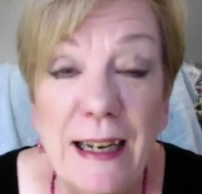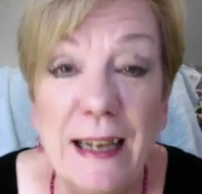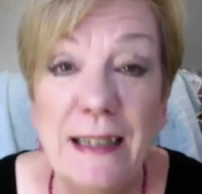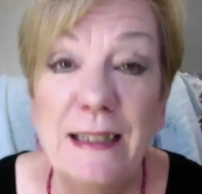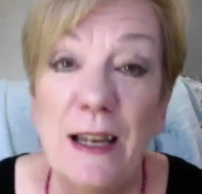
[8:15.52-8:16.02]

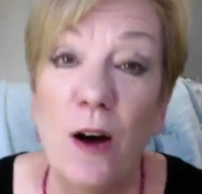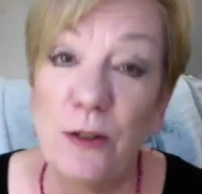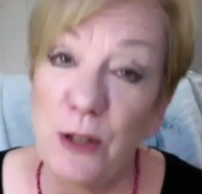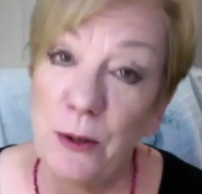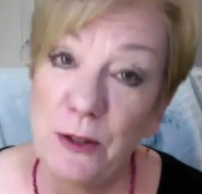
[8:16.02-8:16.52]
It is
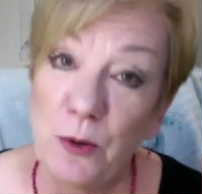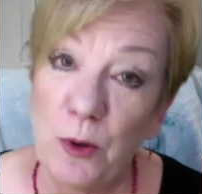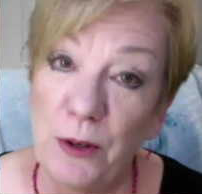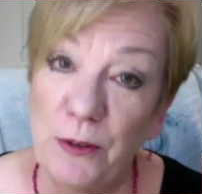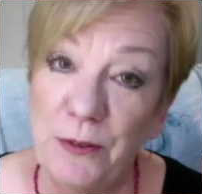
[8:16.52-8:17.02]
also
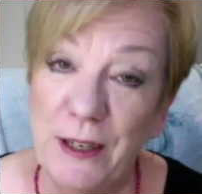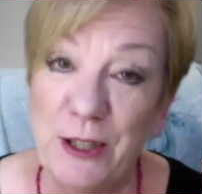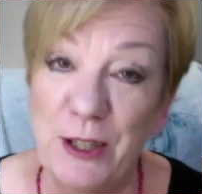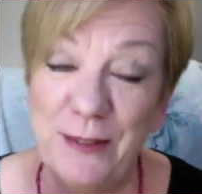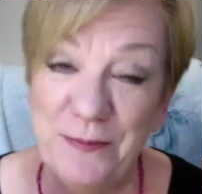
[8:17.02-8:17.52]
historical
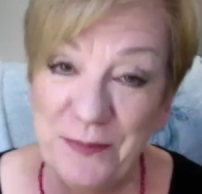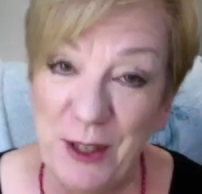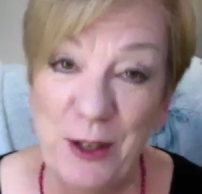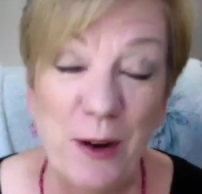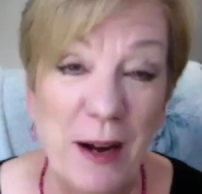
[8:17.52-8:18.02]
fiction.
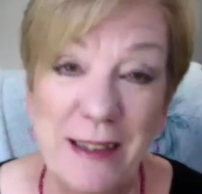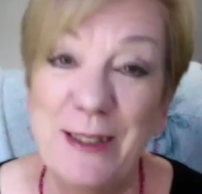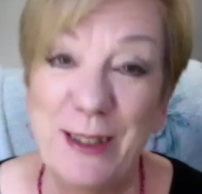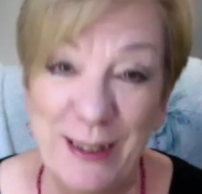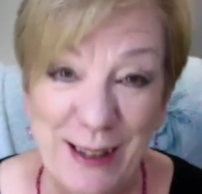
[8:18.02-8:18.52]
You know, I
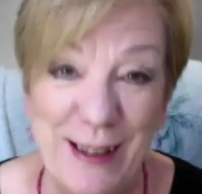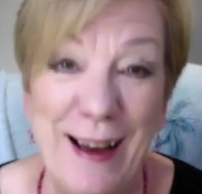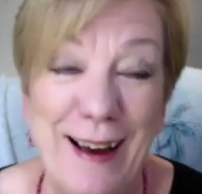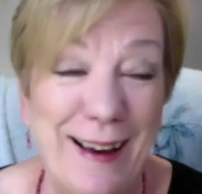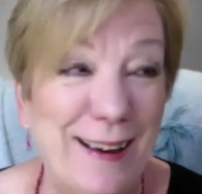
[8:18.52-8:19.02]
took a
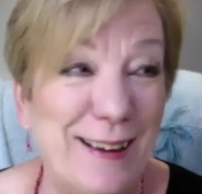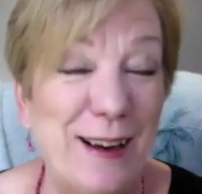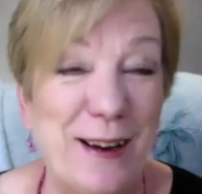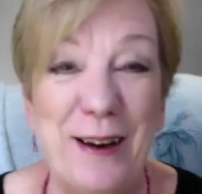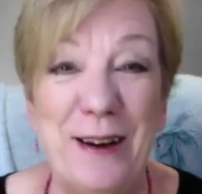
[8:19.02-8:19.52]
lot
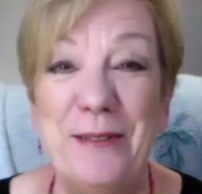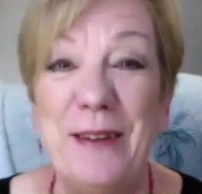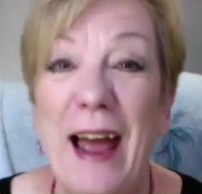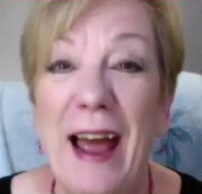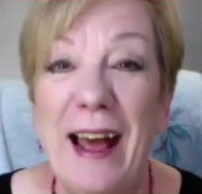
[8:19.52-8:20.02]
of
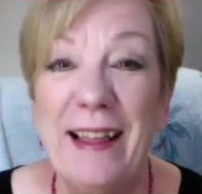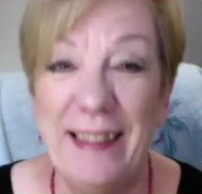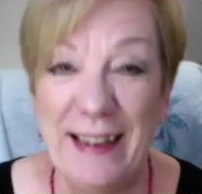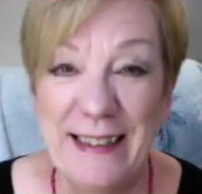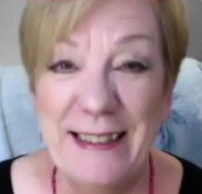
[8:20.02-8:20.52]

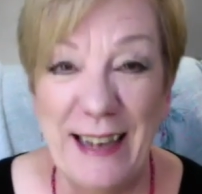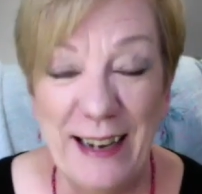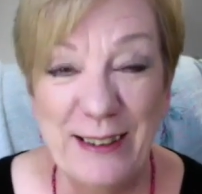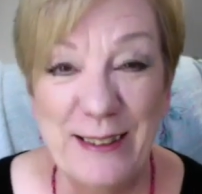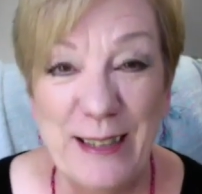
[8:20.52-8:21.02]
these
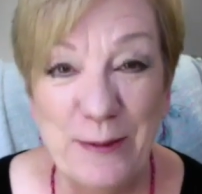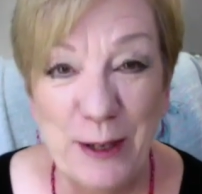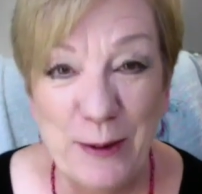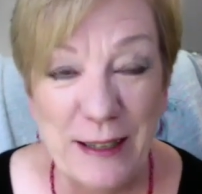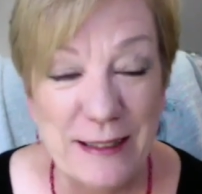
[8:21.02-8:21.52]
titles and
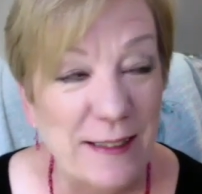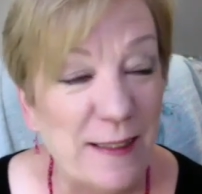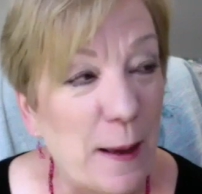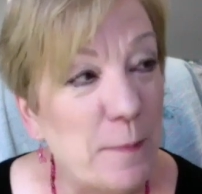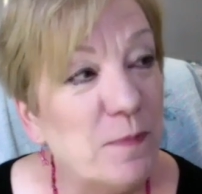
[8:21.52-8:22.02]
requested
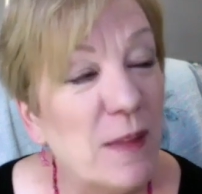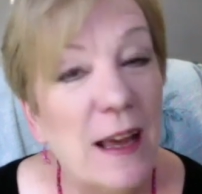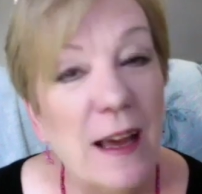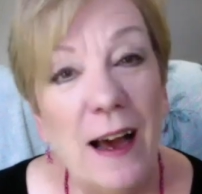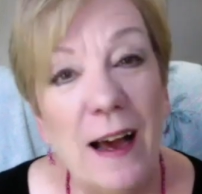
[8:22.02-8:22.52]
them.
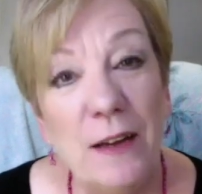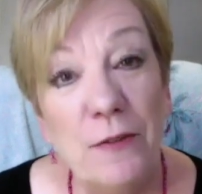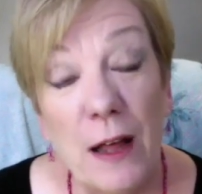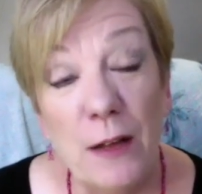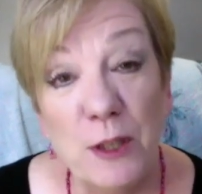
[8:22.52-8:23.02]
It
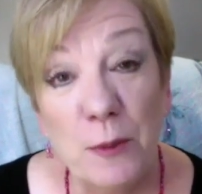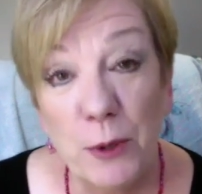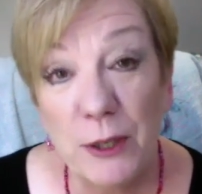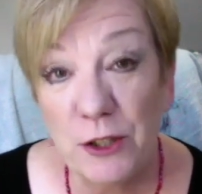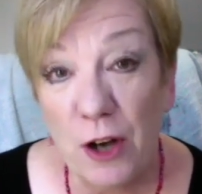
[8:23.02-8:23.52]
follows a
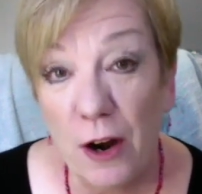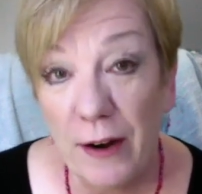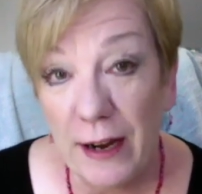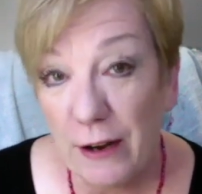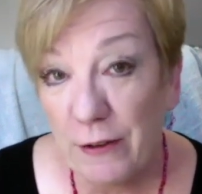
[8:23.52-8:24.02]
British
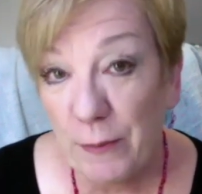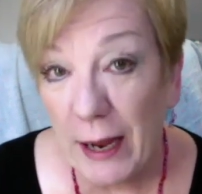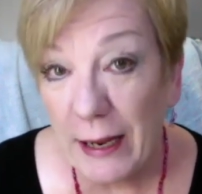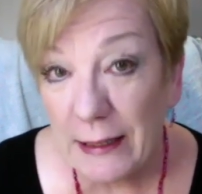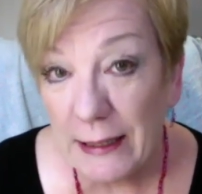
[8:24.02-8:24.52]
RAF
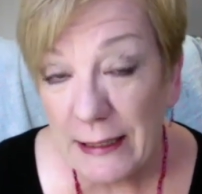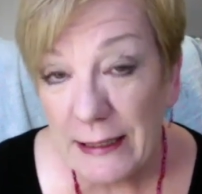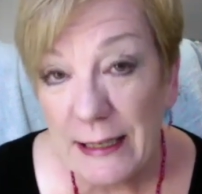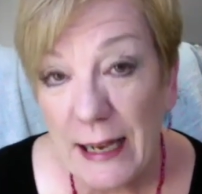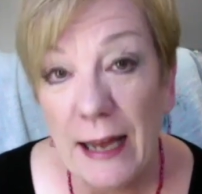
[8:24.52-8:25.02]
pilot
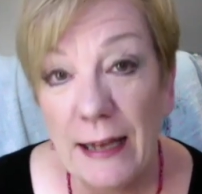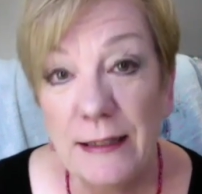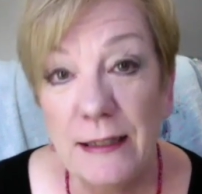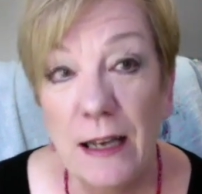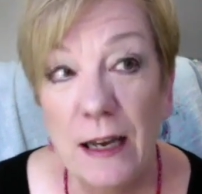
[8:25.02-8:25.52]

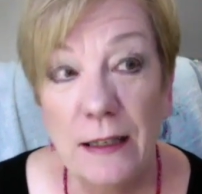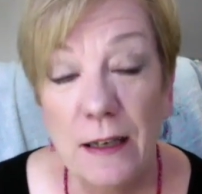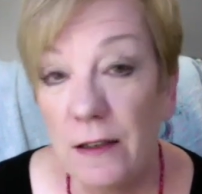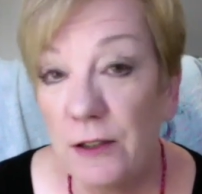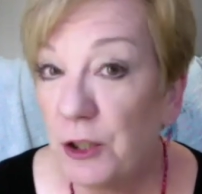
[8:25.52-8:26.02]
and a
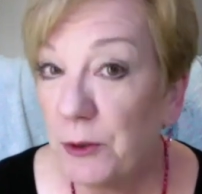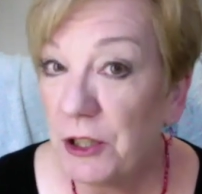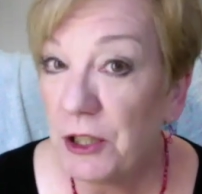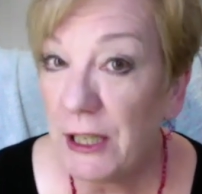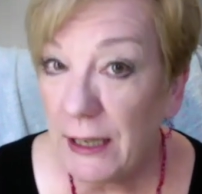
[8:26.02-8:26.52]
young
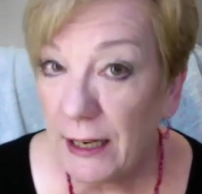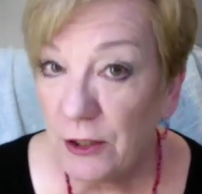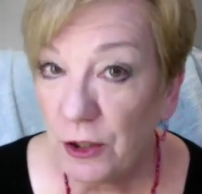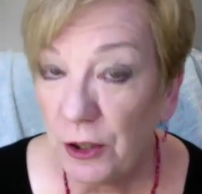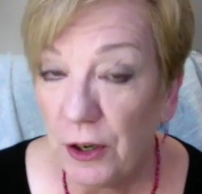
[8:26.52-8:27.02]
Jewish
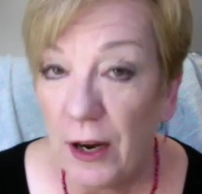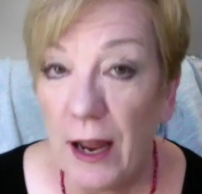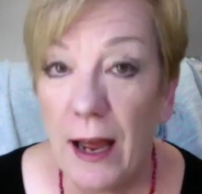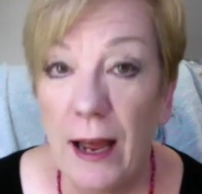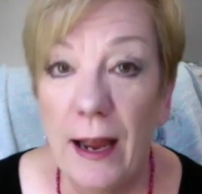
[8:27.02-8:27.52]
teenager.
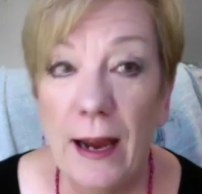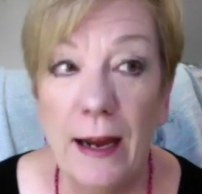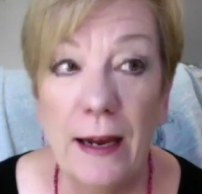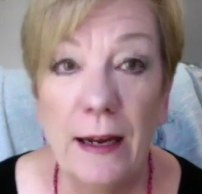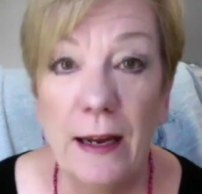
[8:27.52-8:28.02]

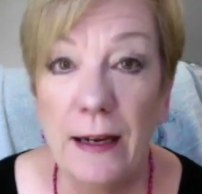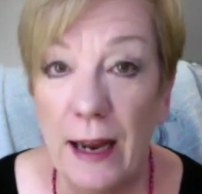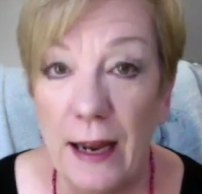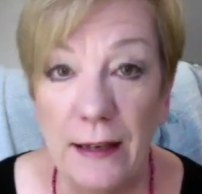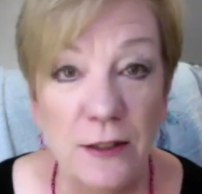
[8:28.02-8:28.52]
I,
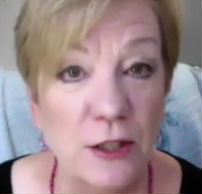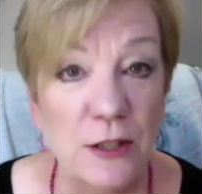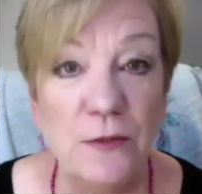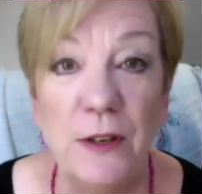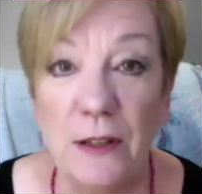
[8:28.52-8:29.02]
again,
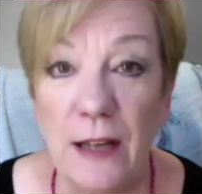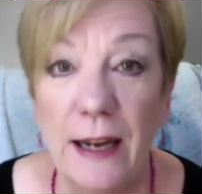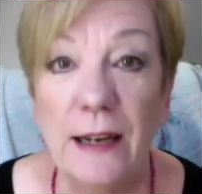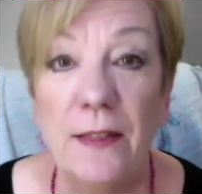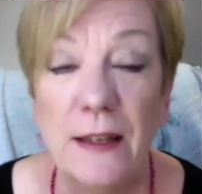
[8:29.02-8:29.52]
just feel
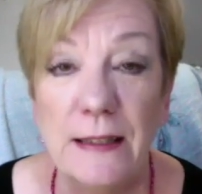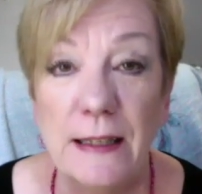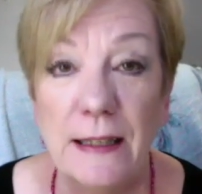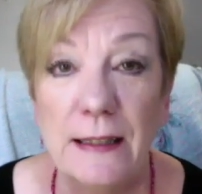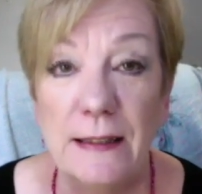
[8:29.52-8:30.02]
like this
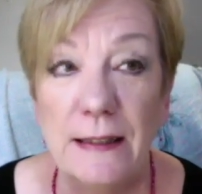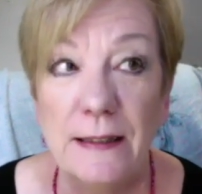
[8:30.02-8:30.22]
is